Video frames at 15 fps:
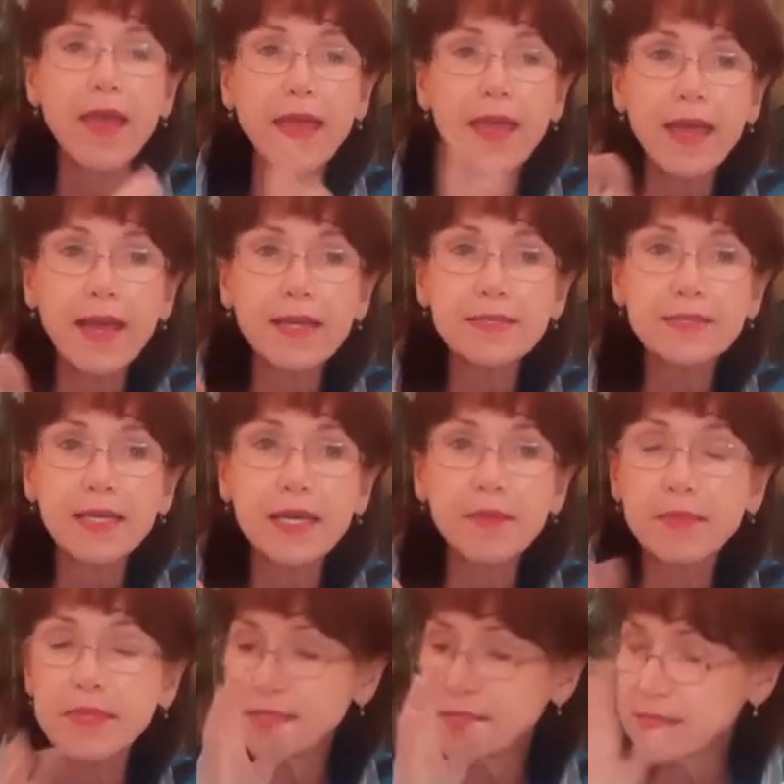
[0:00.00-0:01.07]
And
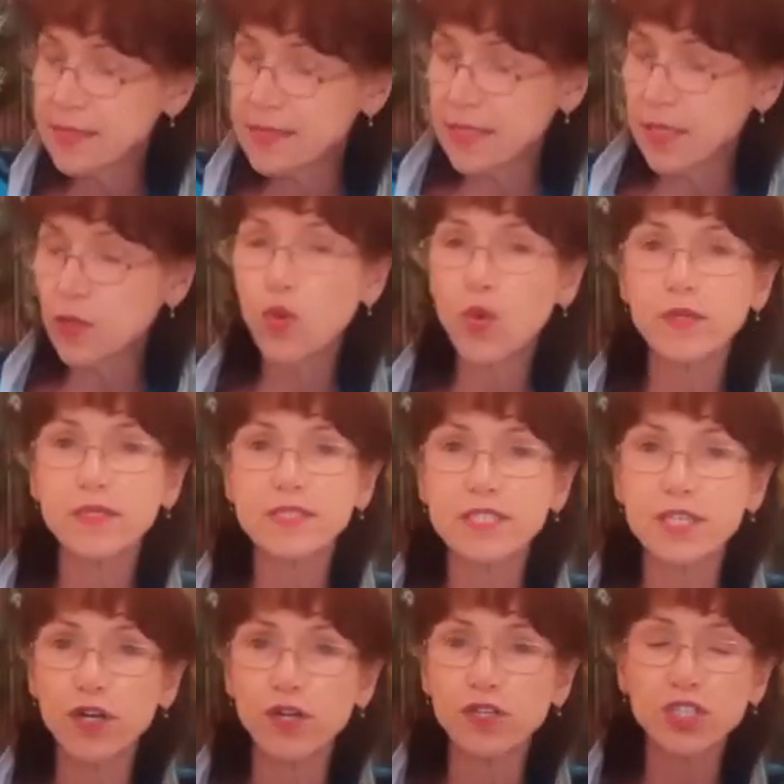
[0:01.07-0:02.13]
um, it's this in
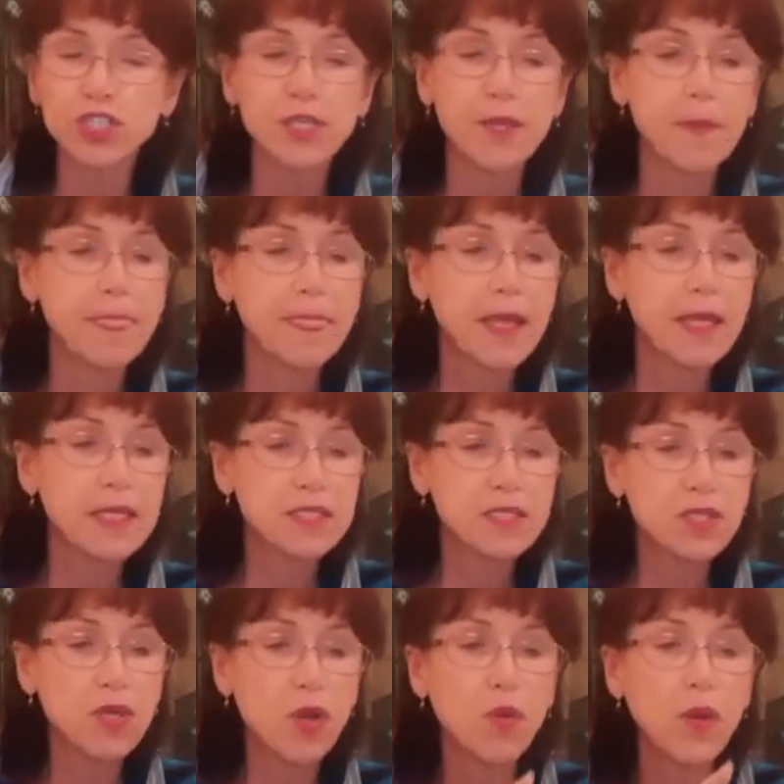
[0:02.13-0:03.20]
cornstarch.
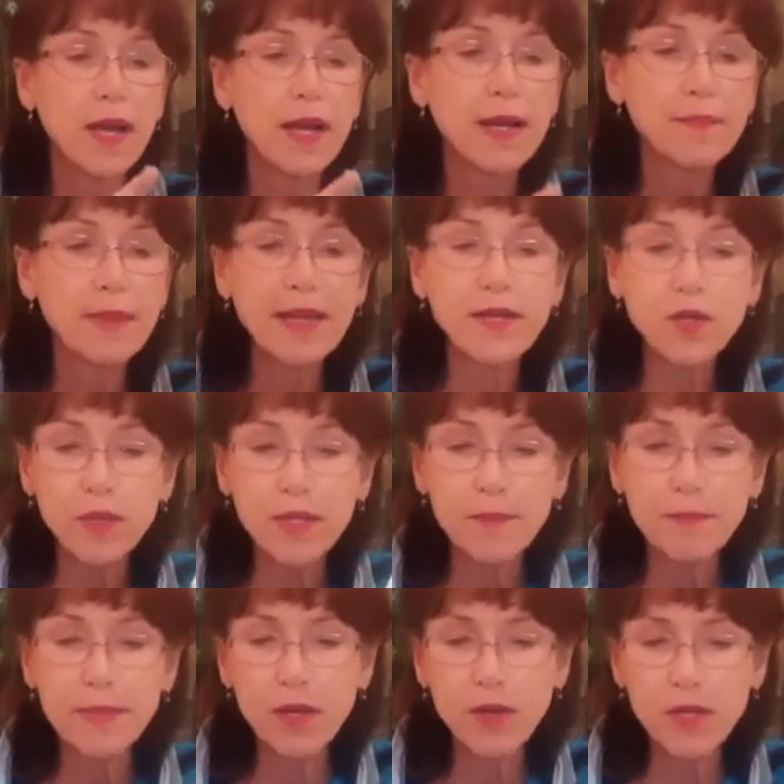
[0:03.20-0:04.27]
So um, I know in
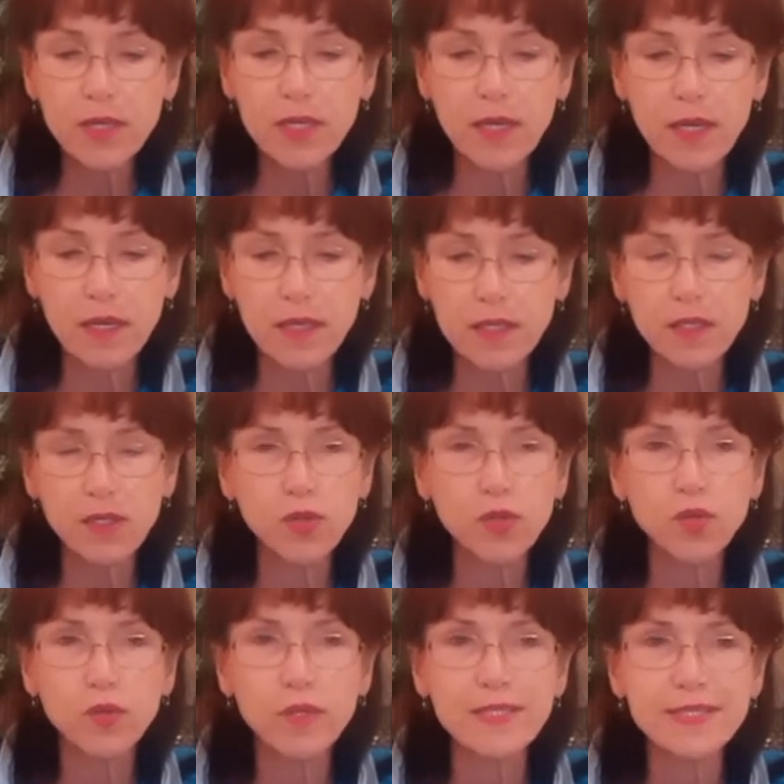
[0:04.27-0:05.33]
America, you know, you
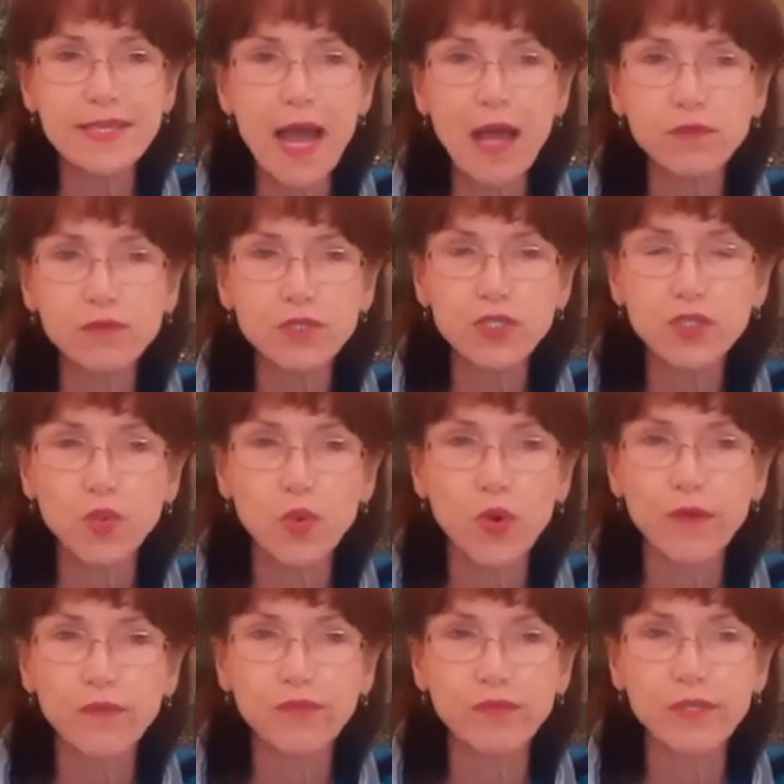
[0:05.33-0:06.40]
go to the dollar
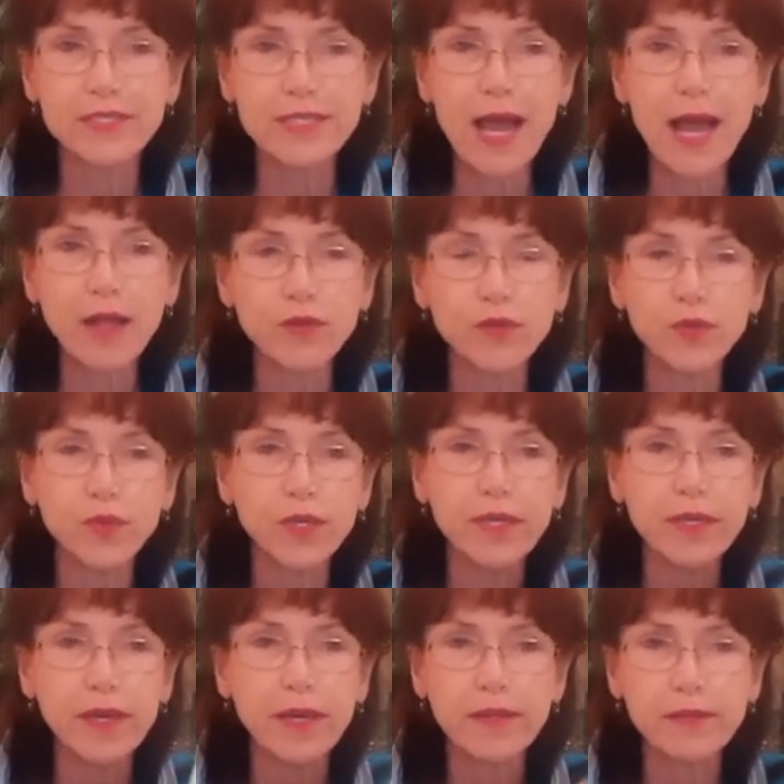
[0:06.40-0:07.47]
store for a dollar, you can
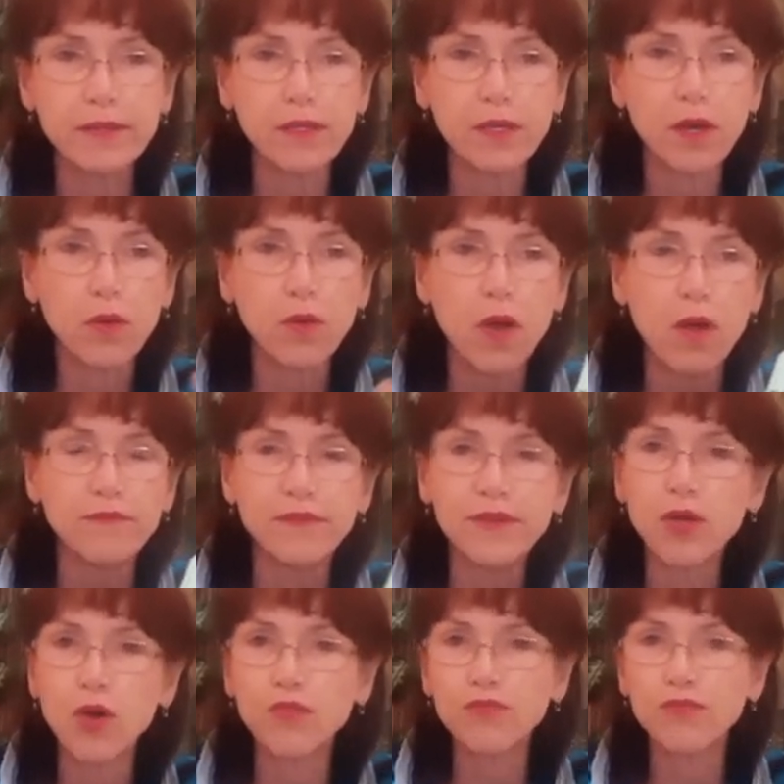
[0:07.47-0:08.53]
get, you know,
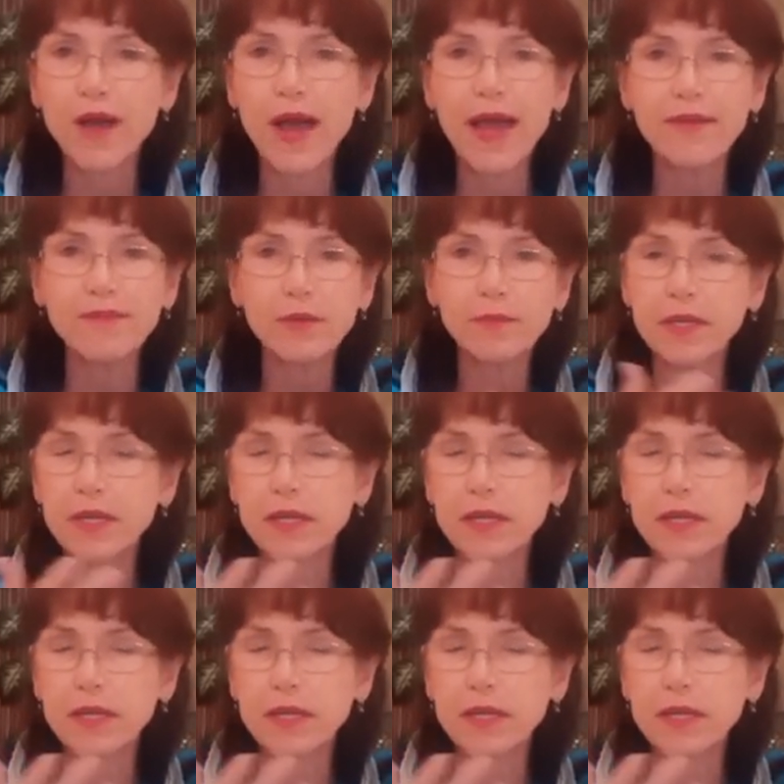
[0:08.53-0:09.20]
VO5, I mean, a